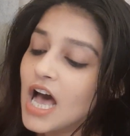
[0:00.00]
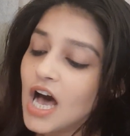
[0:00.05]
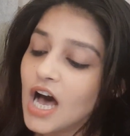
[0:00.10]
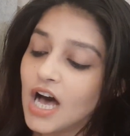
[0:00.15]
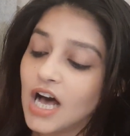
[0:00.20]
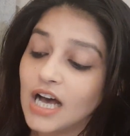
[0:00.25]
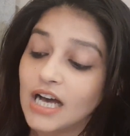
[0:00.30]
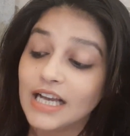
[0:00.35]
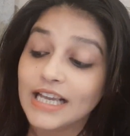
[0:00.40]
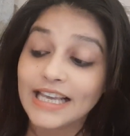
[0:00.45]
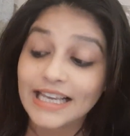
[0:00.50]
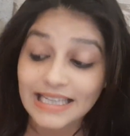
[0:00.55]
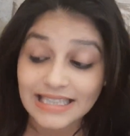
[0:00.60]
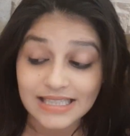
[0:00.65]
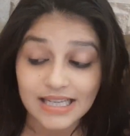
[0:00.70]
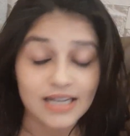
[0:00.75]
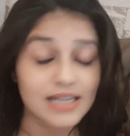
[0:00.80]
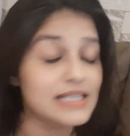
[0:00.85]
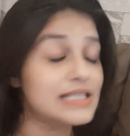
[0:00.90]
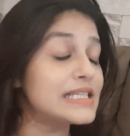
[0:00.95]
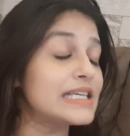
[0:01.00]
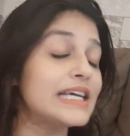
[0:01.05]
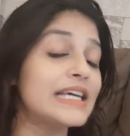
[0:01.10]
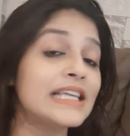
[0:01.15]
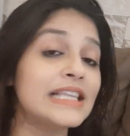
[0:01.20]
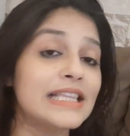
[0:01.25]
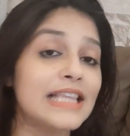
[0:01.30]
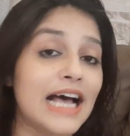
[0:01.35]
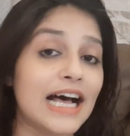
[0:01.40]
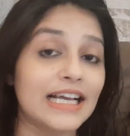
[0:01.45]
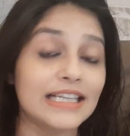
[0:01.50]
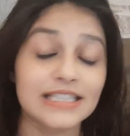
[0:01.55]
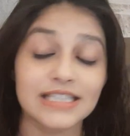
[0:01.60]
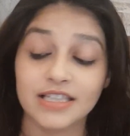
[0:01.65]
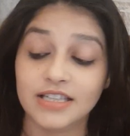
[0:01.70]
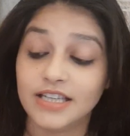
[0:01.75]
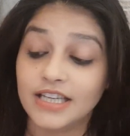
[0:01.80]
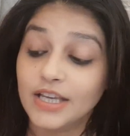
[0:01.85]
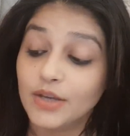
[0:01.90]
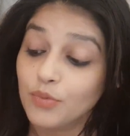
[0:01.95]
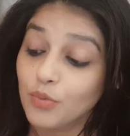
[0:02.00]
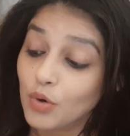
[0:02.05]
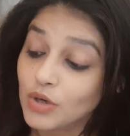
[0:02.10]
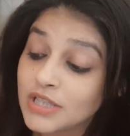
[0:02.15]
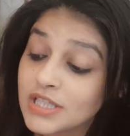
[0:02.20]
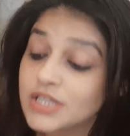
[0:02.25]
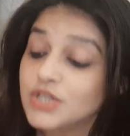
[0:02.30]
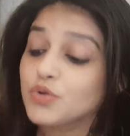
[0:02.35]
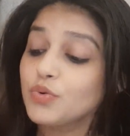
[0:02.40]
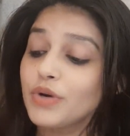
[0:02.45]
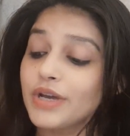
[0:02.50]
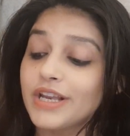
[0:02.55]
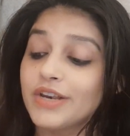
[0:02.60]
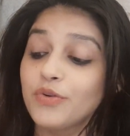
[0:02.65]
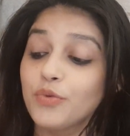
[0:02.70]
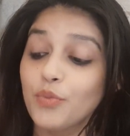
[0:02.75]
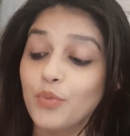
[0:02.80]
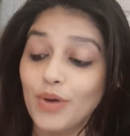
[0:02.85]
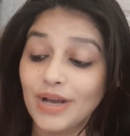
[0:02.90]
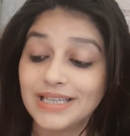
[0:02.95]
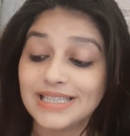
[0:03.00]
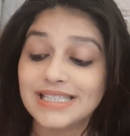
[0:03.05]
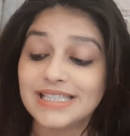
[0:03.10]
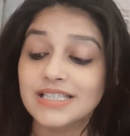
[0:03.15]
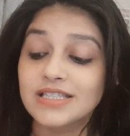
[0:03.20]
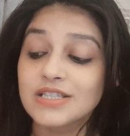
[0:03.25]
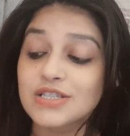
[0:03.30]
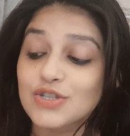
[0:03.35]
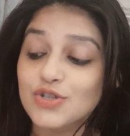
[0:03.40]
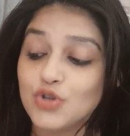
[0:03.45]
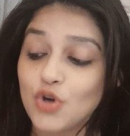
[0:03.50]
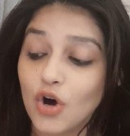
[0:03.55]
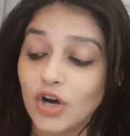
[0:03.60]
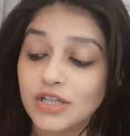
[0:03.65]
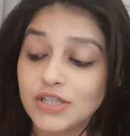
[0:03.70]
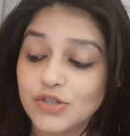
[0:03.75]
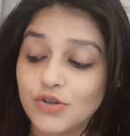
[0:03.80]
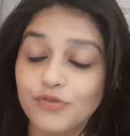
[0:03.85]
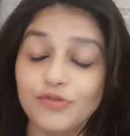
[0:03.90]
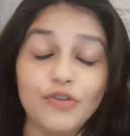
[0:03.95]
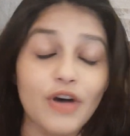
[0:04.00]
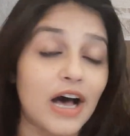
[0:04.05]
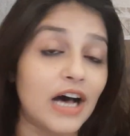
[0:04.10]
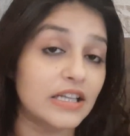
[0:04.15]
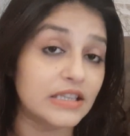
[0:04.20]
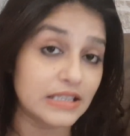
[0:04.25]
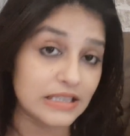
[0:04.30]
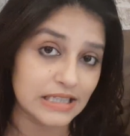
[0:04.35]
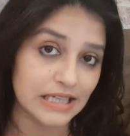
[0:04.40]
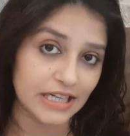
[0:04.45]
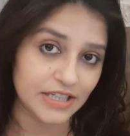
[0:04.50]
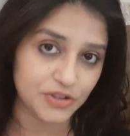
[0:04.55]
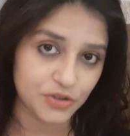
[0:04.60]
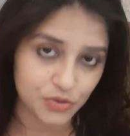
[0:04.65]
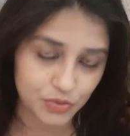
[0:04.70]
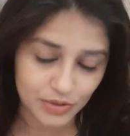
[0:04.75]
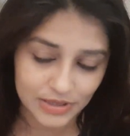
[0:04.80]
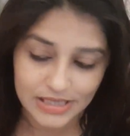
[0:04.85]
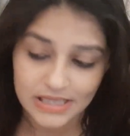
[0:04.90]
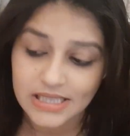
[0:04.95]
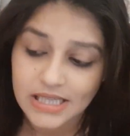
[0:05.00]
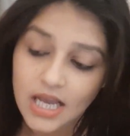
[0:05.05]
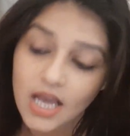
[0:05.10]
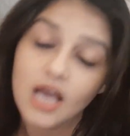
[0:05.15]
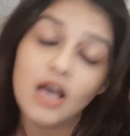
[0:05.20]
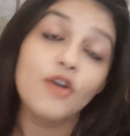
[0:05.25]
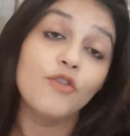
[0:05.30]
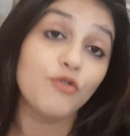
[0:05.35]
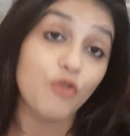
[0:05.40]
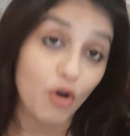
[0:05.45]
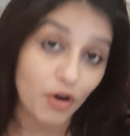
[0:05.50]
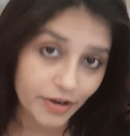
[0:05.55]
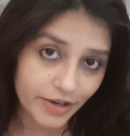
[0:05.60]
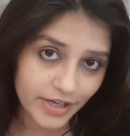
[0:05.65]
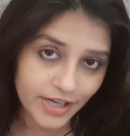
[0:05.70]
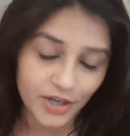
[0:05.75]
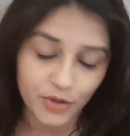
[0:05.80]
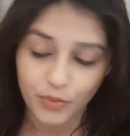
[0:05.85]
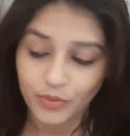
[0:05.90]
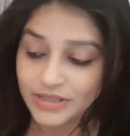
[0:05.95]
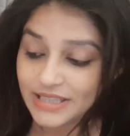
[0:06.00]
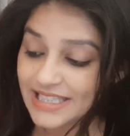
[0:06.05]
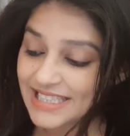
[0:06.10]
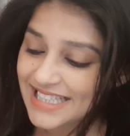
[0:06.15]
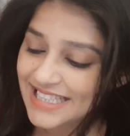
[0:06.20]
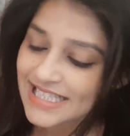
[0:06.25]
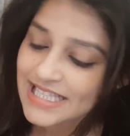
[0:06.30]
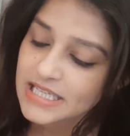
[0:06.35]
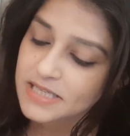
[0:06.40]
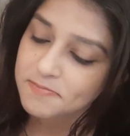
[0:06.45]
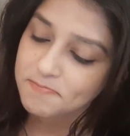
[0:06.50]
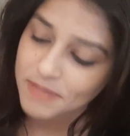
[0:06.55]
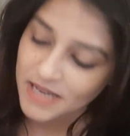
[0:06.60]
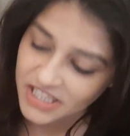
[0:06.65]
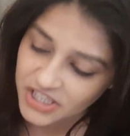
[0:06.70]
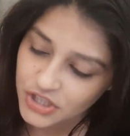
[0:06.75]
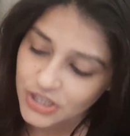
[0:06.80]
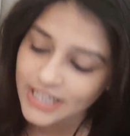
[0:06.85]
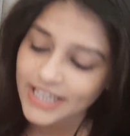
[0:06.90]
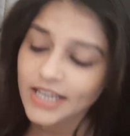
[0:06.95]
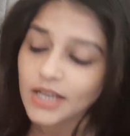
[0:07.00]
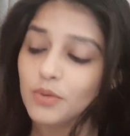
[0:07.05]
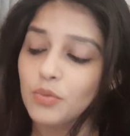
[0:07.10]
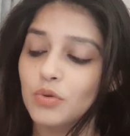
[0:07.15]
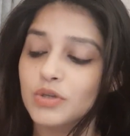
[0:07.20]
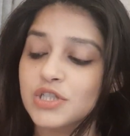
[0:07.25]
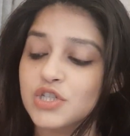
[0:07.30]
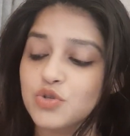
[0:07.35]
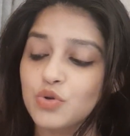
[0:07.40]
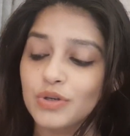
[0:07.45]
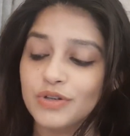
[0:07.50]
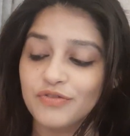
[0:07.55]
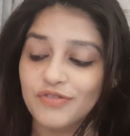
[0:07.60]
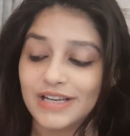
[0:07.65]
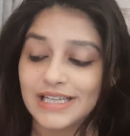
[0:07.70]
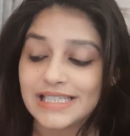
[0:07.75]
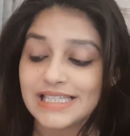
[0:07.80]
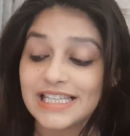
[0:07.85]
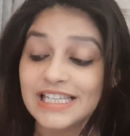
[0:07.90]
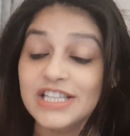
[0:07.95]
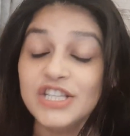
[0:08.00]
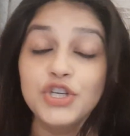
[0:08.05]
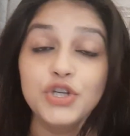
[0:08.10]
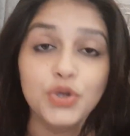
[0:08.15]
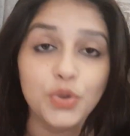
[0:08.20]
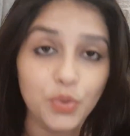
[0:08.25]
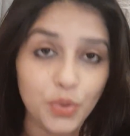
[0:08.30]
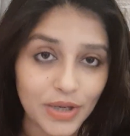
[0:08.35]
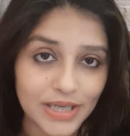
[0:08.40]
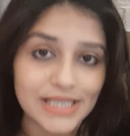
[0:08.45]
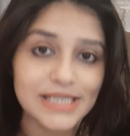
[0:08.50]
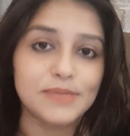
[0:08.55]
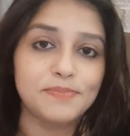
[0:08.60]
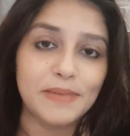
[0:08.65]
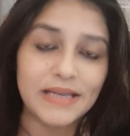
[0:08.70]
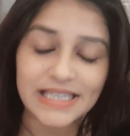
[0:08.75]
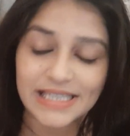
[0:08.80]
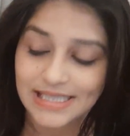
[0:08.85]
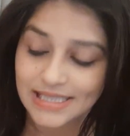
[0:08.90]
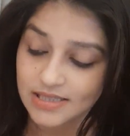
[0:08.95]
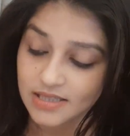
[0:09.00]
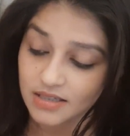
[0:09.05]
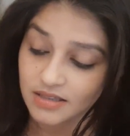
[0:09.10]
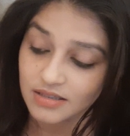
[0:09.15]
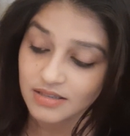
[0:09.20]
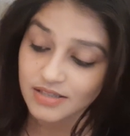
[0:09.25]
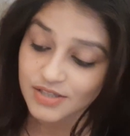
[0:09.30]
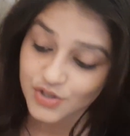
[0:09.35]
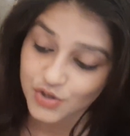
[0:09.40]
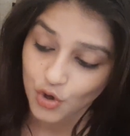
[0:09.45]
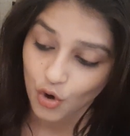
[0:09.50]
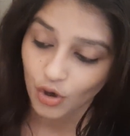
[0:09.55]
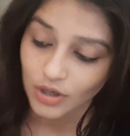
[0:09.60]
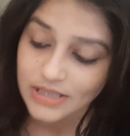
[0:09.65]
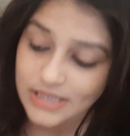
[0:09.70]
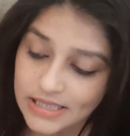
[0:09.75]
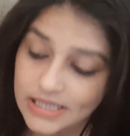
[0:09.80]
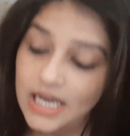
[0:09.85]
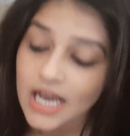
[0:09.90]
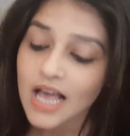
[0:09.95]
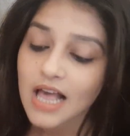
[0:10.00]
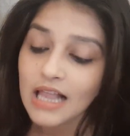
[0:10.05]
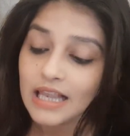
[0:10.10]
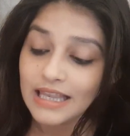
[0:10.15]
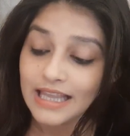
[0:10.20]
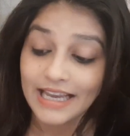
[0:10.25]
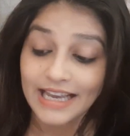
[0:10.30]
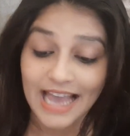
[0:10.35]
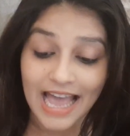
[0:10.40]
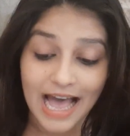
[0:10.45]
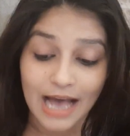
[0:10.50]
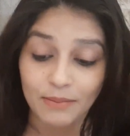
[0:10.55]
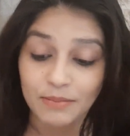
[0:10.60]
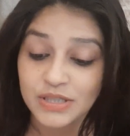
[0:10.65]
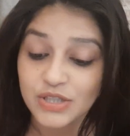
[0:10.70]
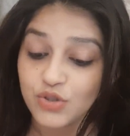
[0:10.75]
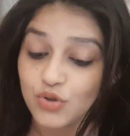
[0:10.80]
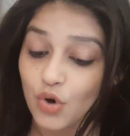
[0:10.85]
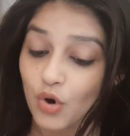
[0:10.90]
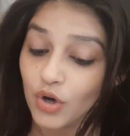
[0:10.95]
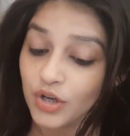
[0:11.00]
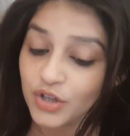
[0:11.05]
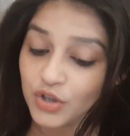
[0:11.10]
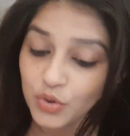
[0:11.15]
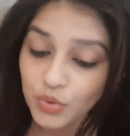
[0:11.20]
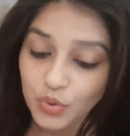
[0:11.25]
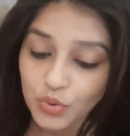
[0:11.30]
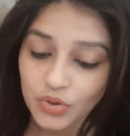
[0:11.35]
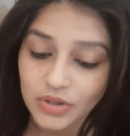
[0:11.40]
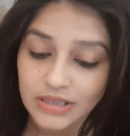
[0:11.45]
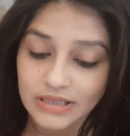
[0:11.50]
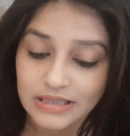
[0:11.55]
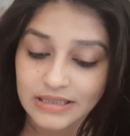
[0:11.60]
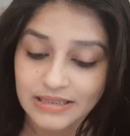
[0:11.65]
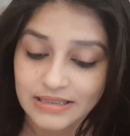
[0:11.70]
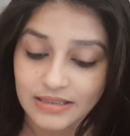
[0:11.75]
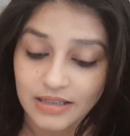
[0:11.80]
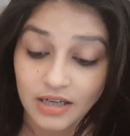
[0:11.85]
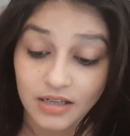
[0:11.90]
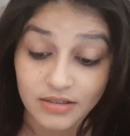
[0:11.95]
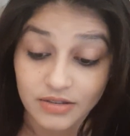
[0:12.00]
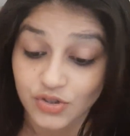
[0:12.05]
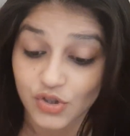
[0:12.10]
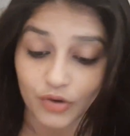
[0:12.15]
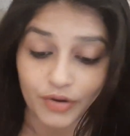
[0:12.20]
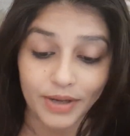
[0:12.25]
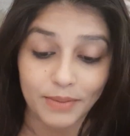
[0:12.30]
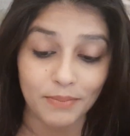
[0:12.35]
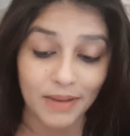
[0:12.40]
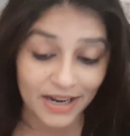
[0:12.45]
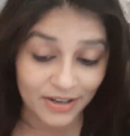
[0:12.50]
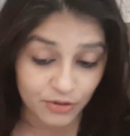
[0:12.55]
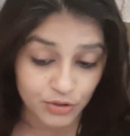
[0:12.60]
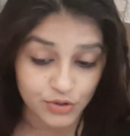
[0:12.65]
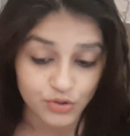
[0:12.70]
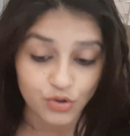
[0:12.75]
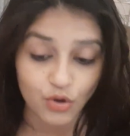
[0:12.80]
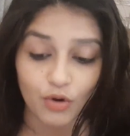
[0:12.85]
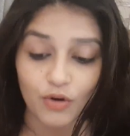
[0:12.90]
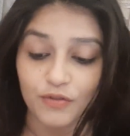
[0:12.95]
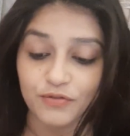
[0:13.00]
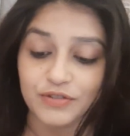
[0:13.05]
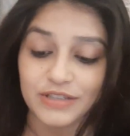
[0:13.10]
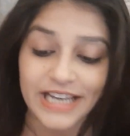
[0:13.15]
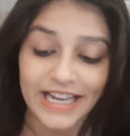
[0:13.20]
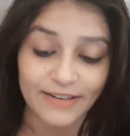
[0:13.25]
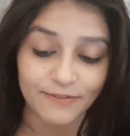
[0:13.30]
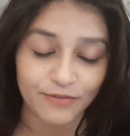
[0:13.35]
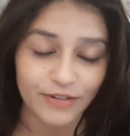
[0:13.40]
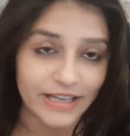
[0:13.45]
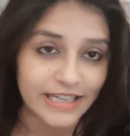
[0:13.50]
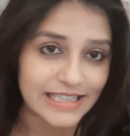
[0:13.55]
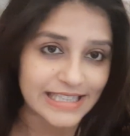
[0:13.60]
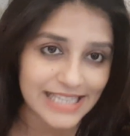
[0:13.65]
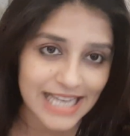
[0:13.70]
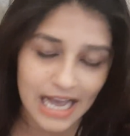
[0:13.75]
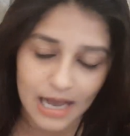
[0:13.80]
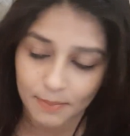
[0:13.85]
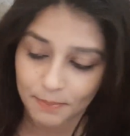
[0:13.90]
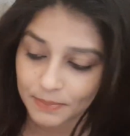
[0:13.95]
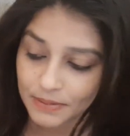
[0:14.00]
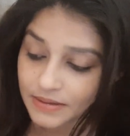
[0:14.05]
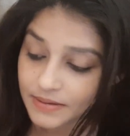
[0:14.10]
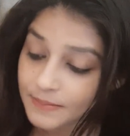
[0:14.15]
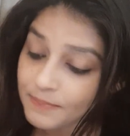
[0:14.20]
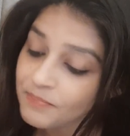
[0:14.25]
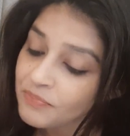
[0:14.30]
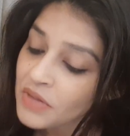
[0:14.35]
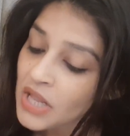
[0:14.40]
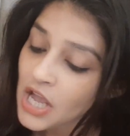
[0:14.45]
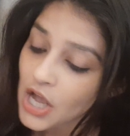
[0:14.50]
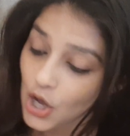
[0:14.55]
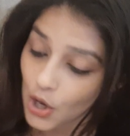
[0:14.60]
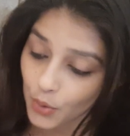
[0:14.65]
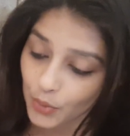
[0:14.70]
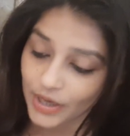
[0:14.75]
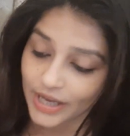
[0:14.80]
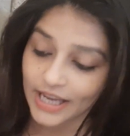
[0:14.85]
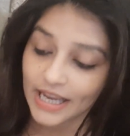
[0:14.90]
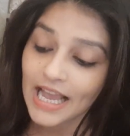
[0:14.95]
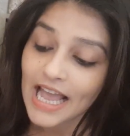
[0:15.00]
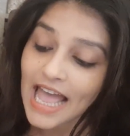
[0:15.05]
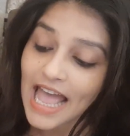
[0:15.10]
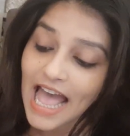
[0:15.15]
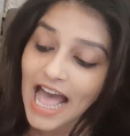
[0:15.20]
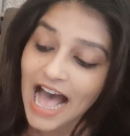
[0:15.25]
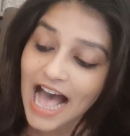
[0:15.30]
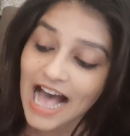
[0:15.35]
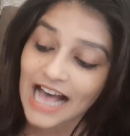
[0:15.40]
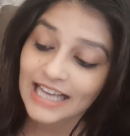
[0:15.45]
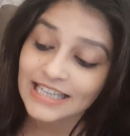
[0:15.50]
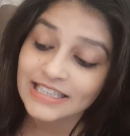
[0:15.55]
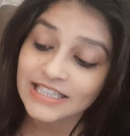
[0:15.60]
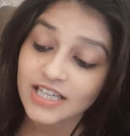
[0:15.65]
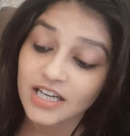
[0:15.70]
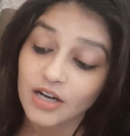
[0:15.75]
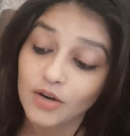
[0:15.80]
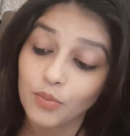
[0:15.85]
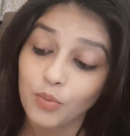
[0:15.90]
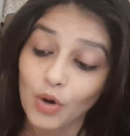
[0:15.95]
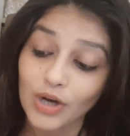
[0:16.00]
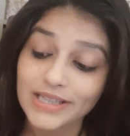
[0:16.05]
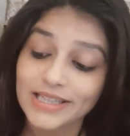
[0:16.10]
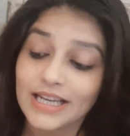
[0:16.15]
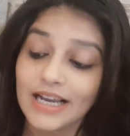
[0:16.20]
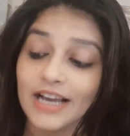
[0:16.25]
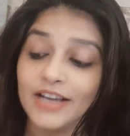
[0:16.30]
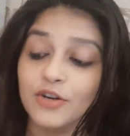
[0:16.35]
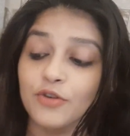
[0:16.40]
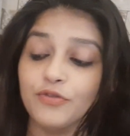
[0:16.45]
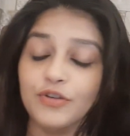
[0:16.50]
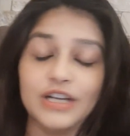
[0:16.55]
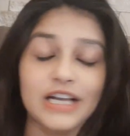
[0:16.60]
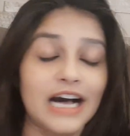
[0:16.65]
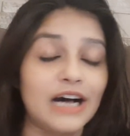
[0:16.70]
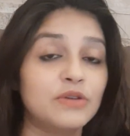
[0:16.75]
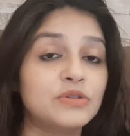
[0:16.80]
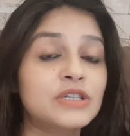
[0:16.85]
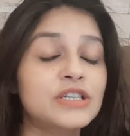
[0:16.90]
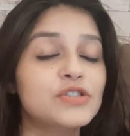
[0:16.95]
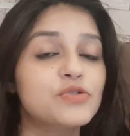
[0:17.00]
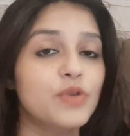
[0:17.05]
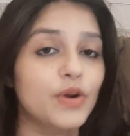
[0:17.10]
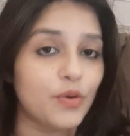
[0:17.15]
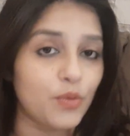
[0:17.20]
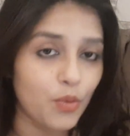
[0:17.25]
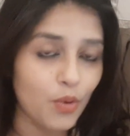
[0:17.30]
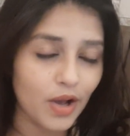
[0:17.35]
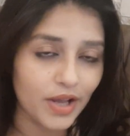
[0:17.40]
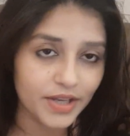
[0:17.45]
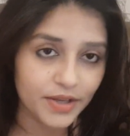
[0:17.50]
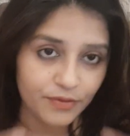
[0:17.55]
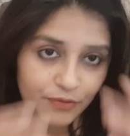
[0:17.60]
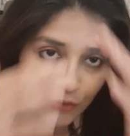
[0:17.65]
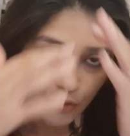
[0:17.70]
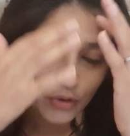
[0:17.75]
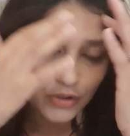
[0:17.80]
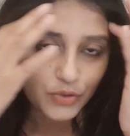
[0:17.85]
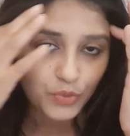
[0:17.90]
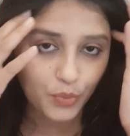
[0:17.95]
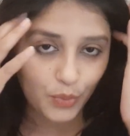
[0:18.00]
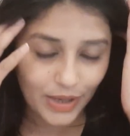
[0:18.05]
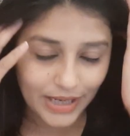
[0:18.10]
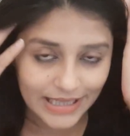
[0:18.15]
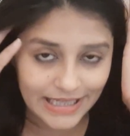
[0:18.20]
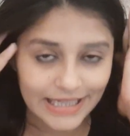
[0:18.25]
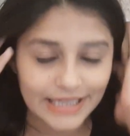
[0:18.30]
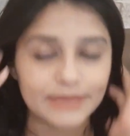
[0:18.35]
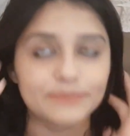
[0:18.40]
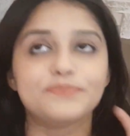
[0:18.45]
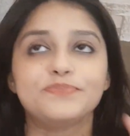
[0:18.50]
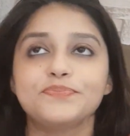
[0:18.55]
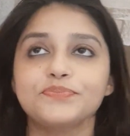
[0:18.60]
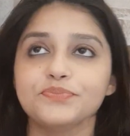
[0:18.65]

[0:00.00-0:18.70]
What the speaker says: He's asking that he wants to invest in stocks of other countries, foreign equities, and especially he wants to invest in US based stocks like Amazon, Microsoft, Netflix, Apple. Okay, and what kind of account is required for trading?